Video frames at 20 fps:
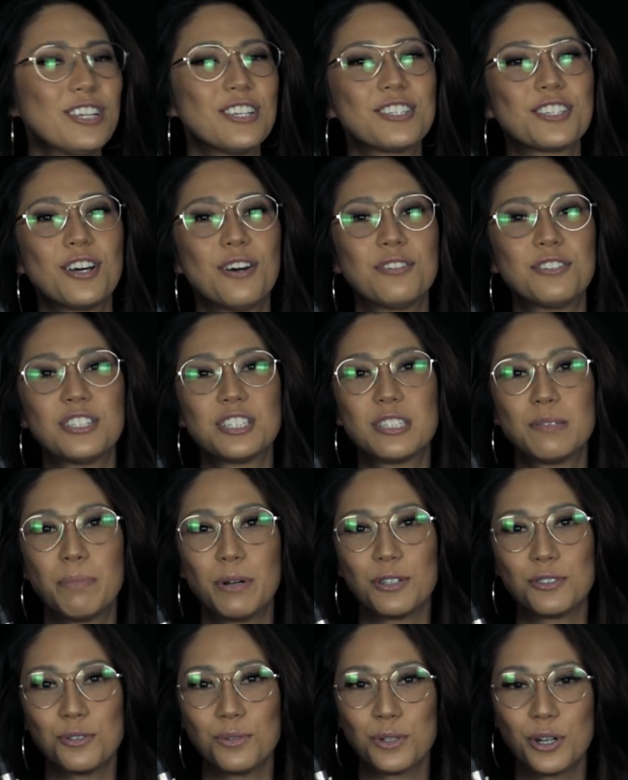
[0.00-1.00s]
fitness coaches,
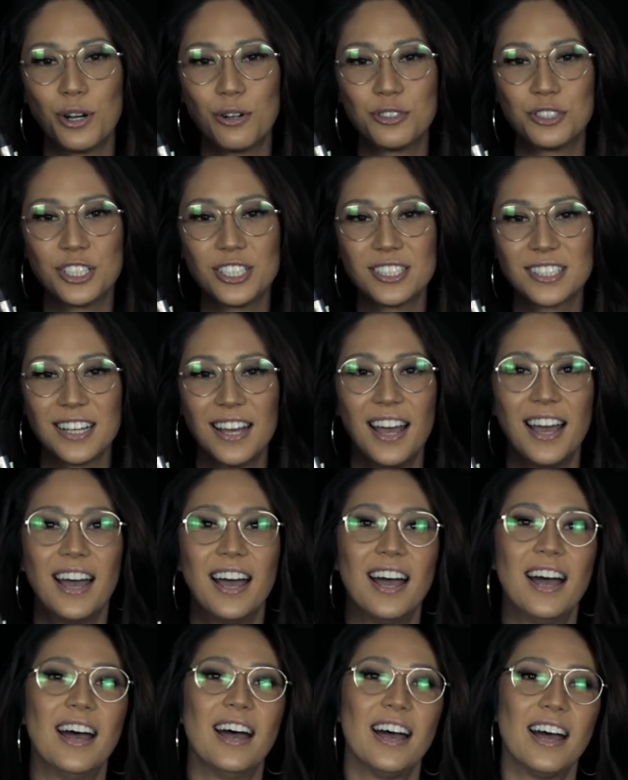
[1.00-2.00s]
spiritual coaches,
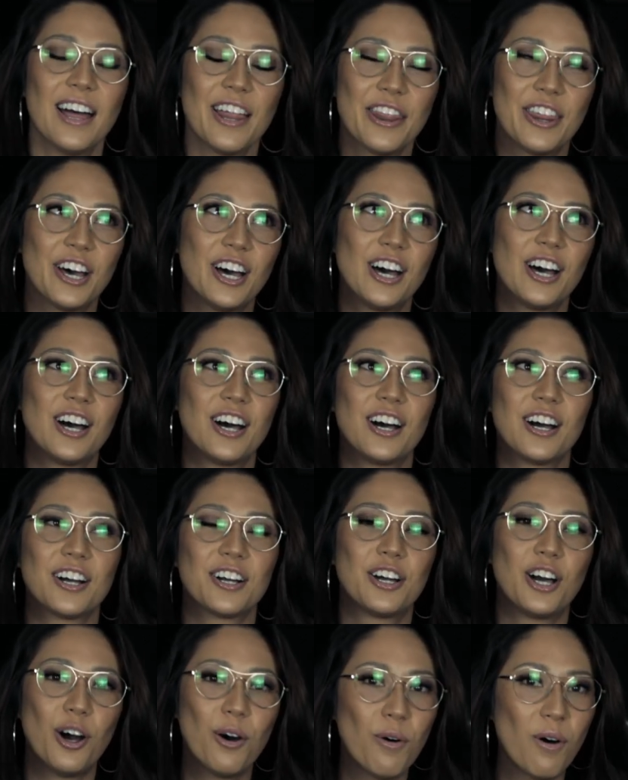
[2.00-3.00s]

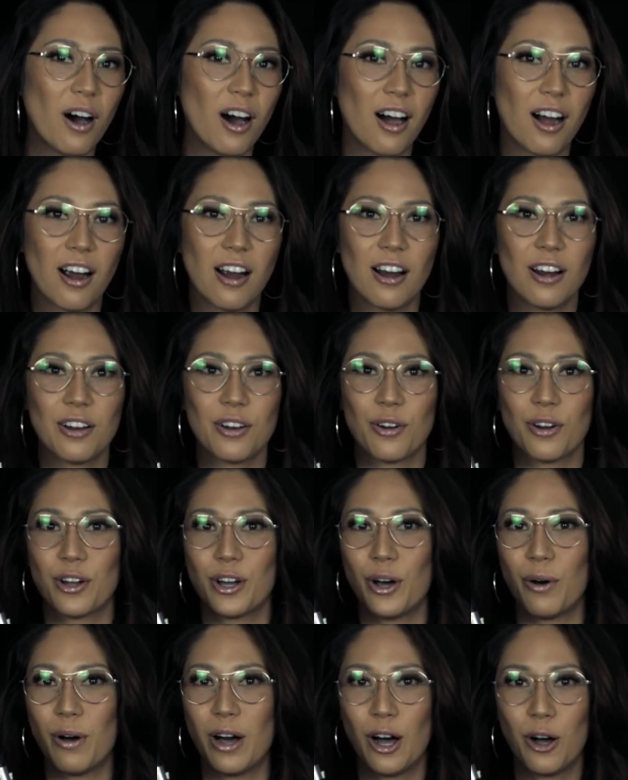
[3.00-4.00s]
the go hard or
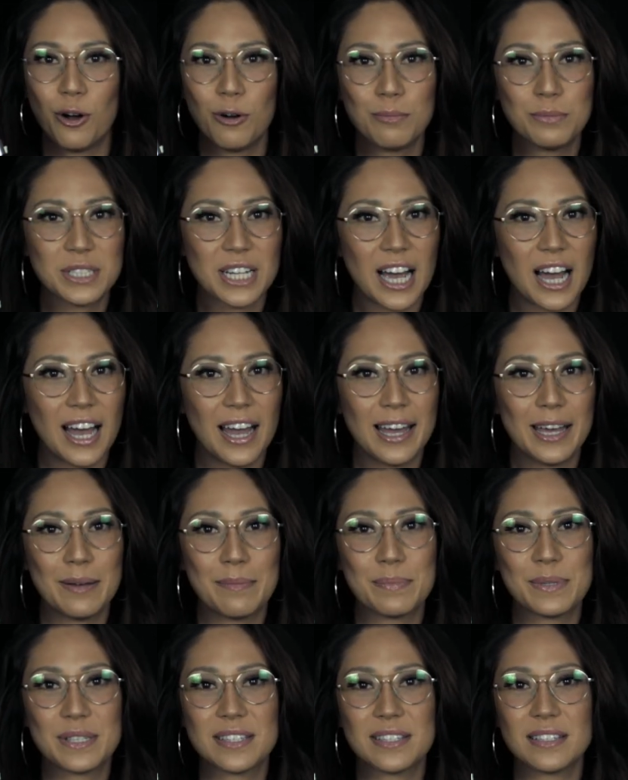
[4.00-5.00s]
go home
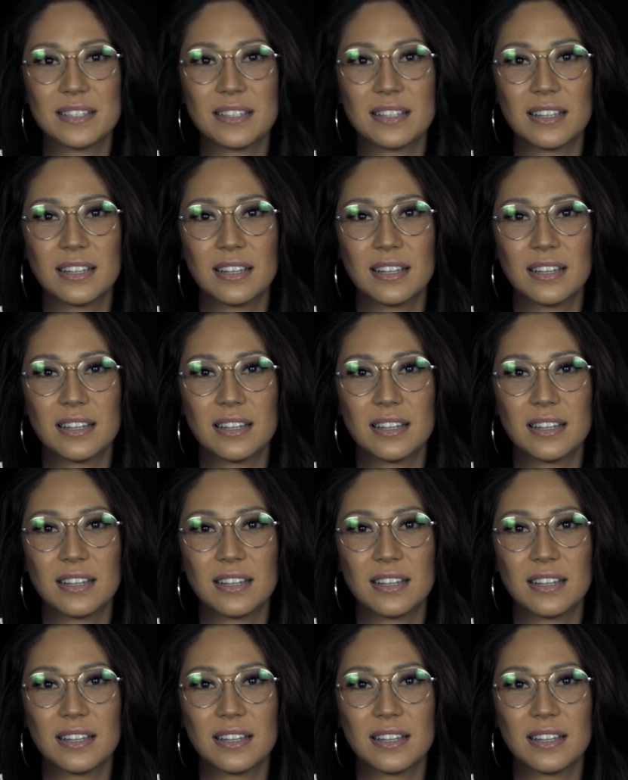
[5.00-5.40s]
types,